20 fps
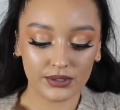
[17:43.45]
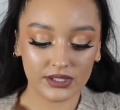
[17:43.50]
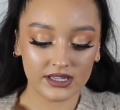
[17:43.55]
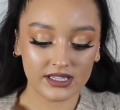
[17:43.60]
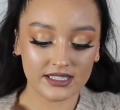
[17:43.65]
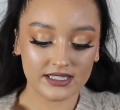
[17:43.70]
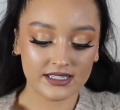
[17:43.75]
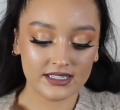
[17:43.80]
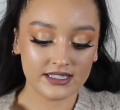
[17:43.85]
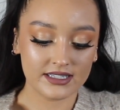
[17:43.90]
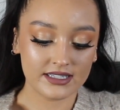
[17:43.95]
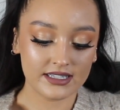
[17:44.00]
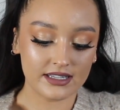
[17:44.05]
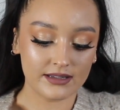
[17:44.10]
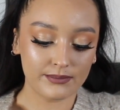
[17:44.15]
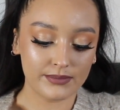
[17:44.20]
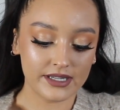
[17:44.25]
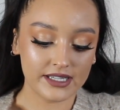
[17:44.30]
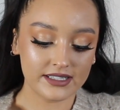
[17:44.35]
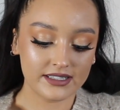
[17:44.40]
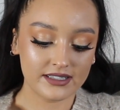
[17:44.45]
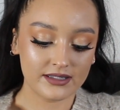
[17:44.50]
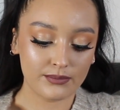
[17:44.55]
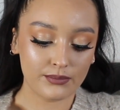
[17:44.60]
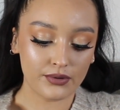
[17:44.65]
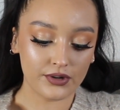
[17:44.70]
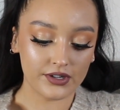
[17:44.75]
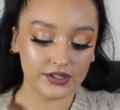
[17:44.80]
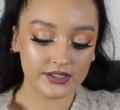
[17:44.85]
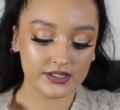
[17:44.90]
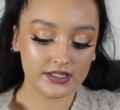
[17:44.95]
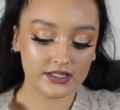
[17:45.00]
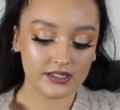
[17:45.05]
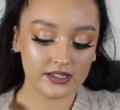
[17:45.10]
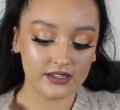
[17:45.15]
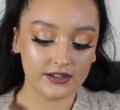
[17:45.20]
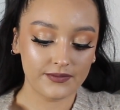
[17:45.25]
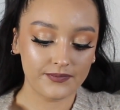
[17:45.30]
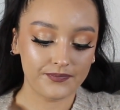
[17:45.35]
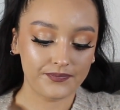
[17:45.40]
but this is the best
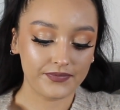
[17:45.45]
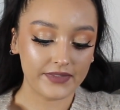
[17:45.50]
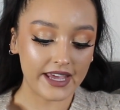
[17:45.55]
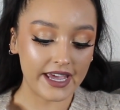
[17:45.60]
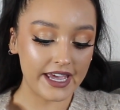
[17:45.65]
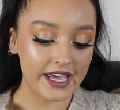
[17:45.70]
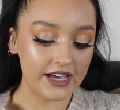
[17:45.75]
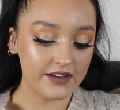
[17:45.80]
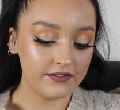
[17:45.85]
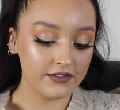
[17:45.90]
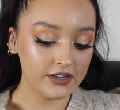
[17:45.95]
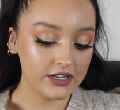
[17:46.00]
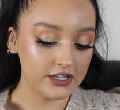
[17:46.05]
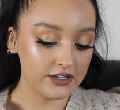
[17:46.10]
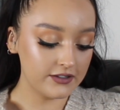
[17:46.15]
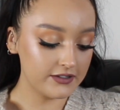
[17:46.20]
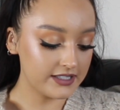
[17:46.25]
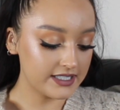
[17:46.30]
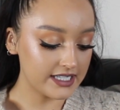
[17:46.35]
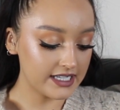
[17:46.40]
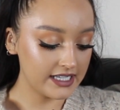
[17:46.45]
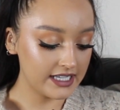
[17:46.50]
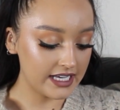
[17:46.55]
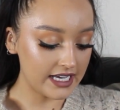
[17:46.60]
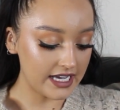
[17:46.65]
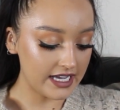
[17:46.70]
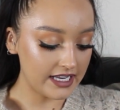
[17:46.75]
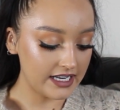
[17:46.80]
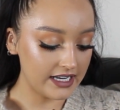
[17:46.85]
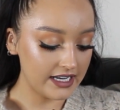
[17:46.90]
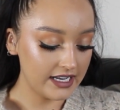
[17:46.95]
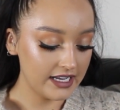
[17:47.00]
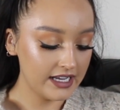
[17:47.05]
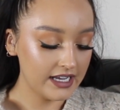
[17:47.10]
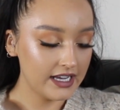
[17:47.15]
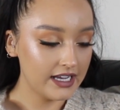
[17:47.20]
bronzer I ever used. Again,